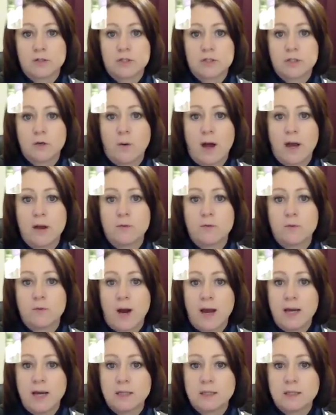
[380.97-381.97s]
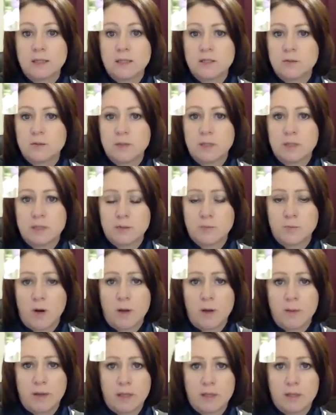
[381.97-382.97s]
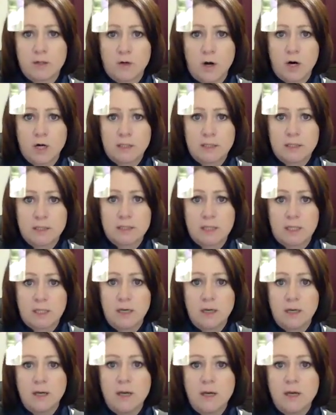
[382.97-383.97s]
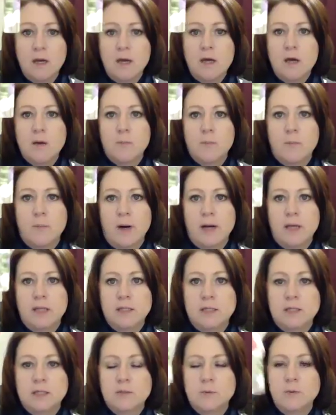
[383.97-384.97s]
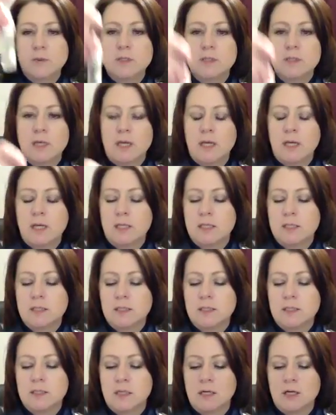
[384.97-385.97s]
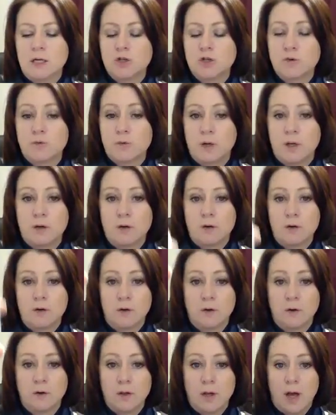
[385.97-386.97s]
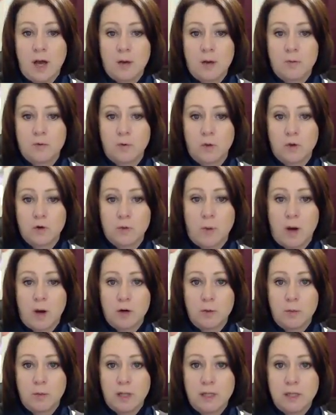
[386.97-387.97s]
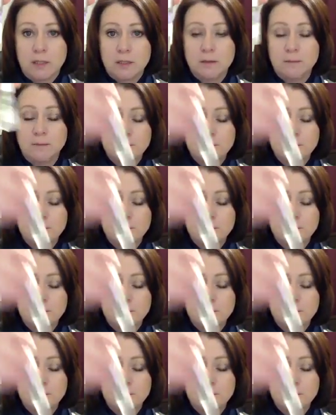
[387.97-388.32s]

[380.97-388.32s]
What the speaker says: So I write, this one is probably a little hard to see, but this is an adrenal roller bottle blend,